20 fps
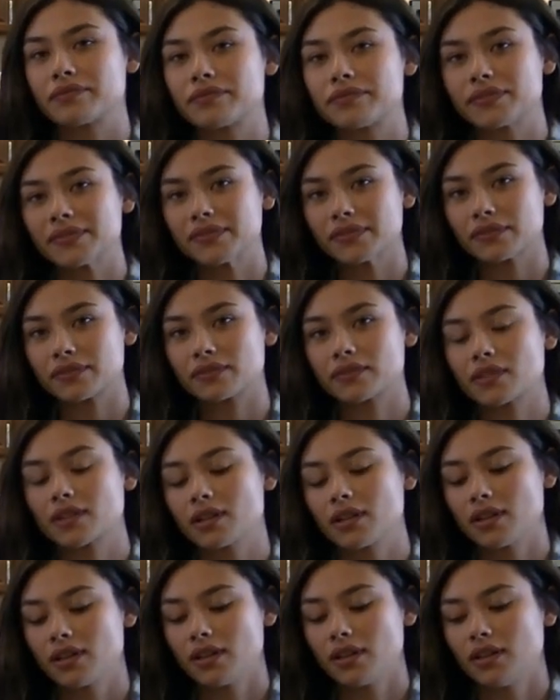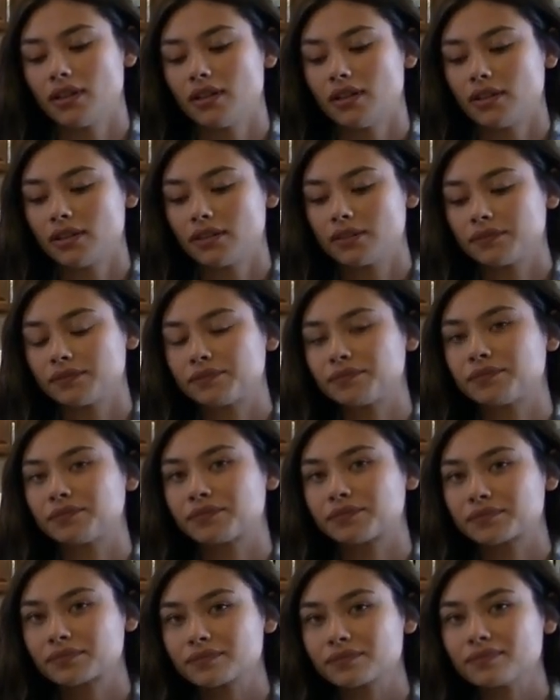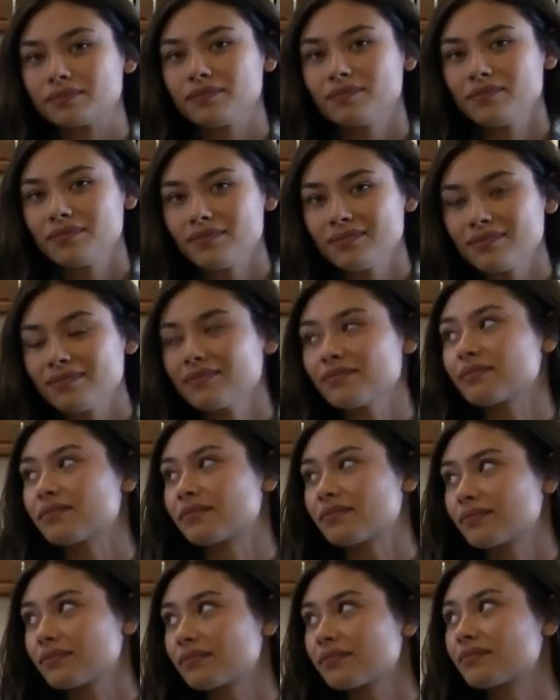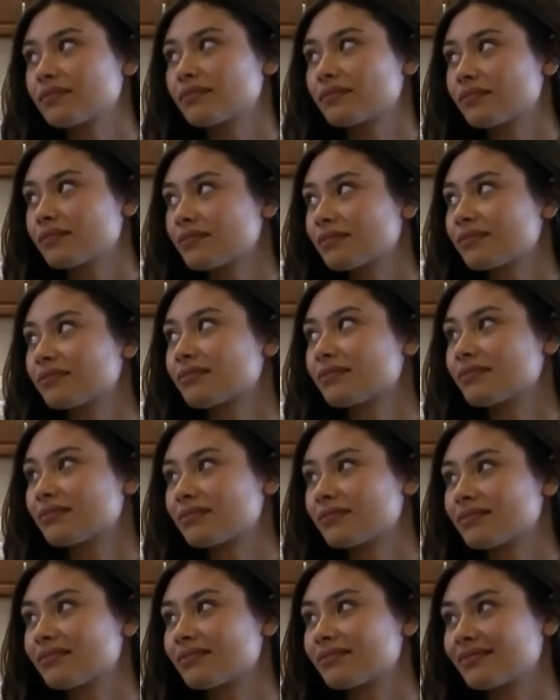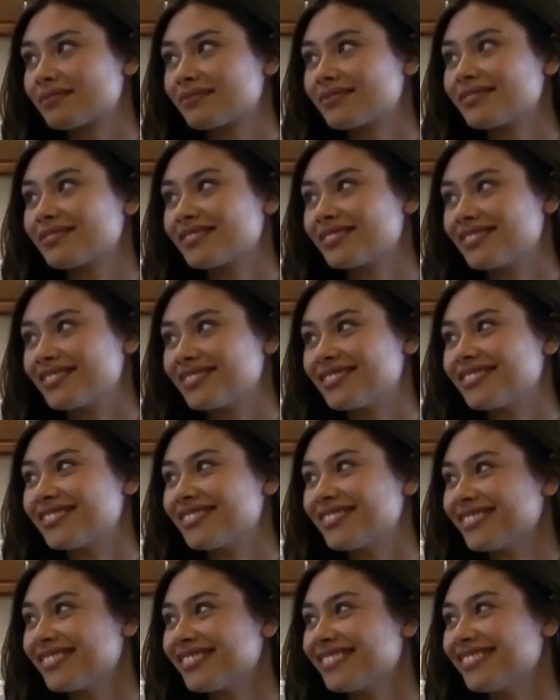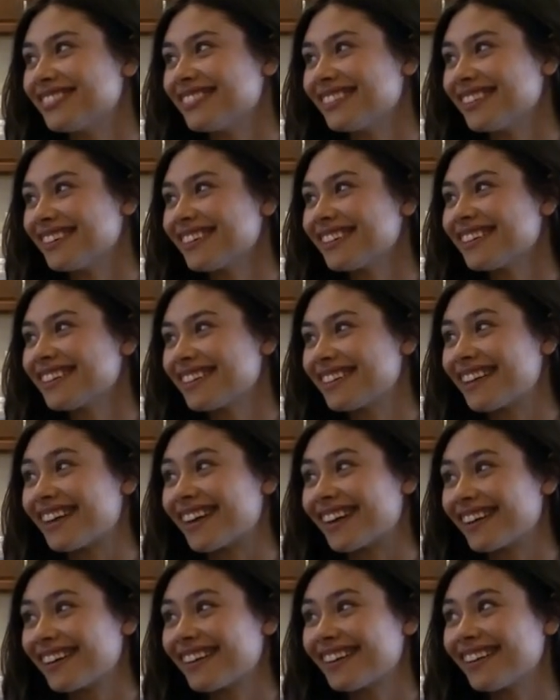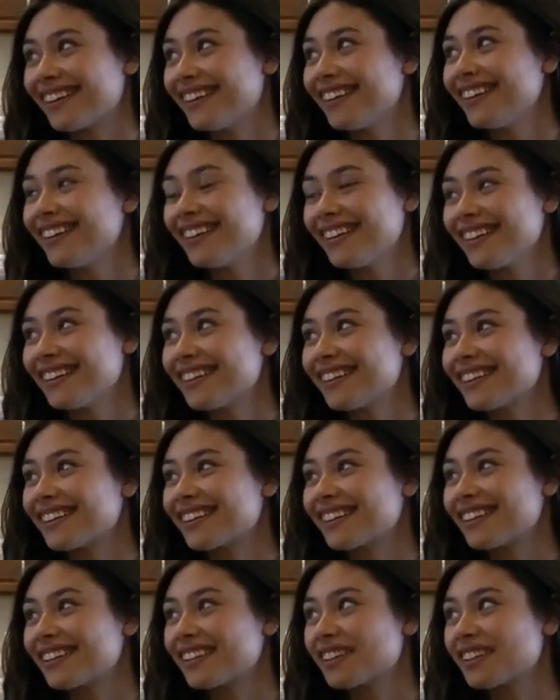(silent)